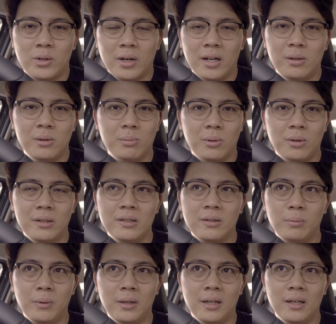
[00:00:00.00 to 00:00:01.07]
try and do more
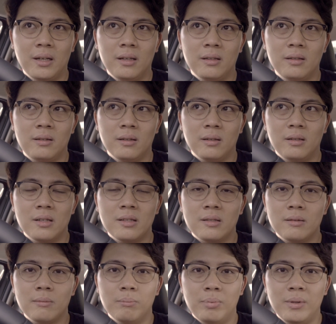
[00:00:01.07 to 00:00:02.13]
this week is to
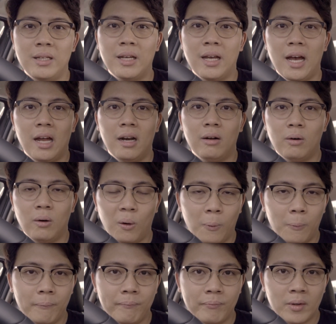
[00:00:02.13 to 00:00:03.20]
just be at
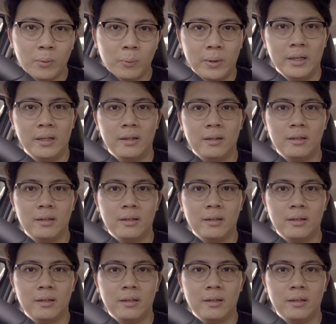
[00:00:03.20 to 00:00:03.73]
home with